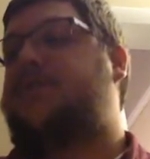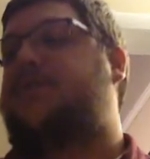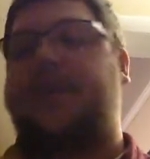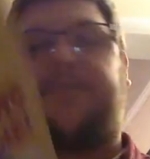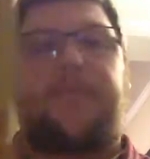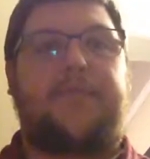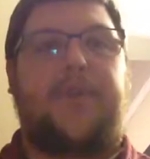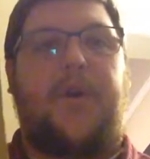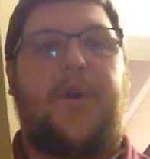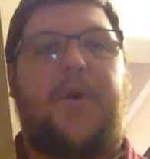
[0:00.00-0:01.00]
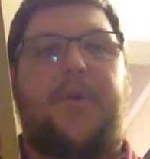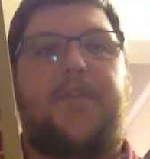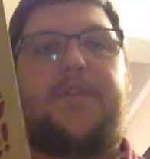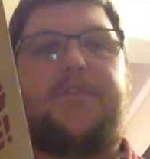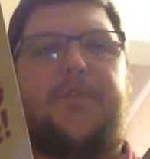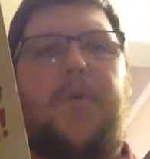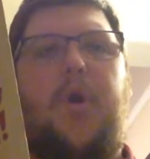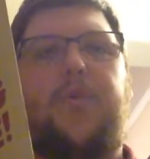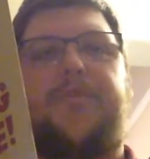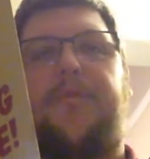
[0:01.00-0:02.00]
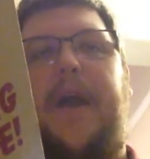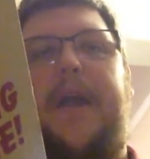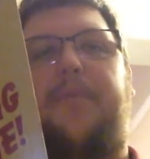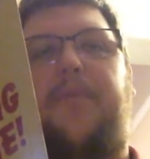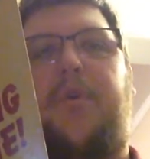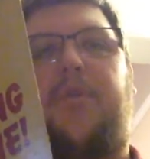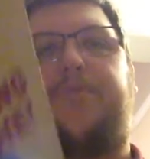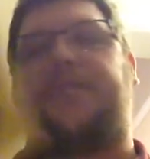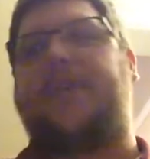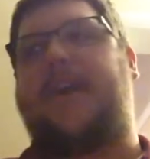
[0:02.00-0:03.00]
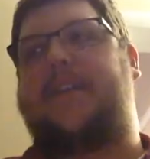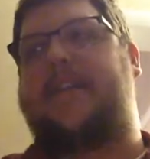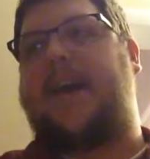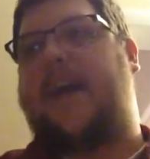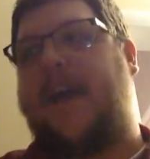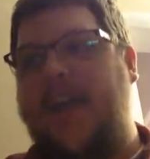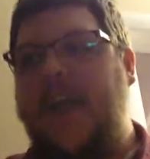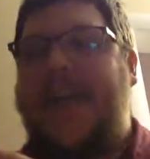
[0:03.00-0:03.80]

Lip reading: Jethro Tull, Too Old to Rock and Roll, Too Young to Die.